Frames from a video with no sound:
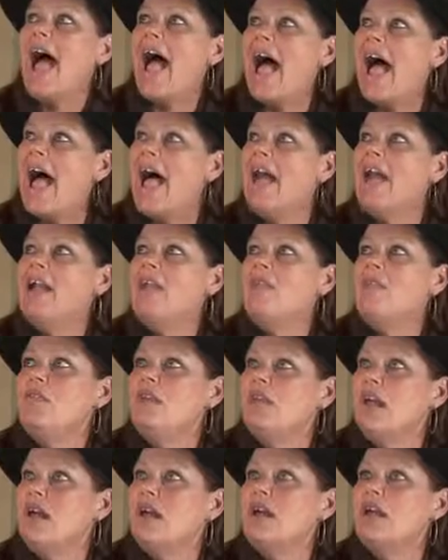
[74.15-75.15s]
I
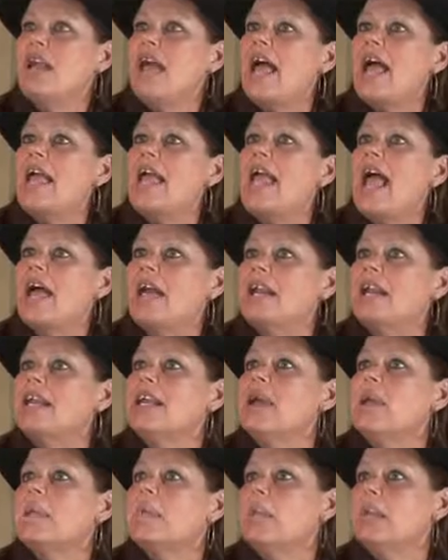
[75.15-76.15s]
thought I had a
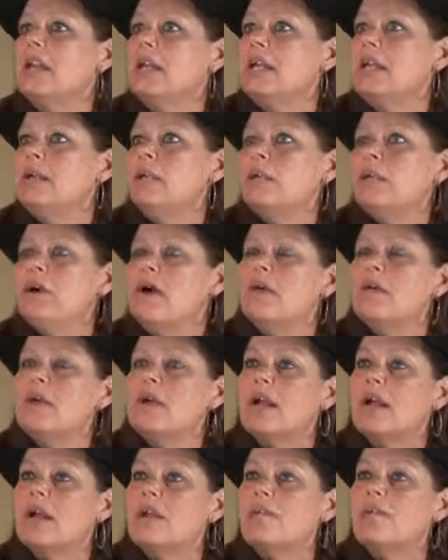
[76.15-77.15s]
complete
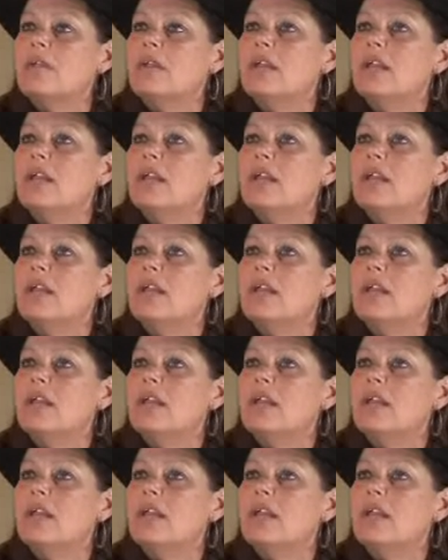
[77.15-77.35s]
program,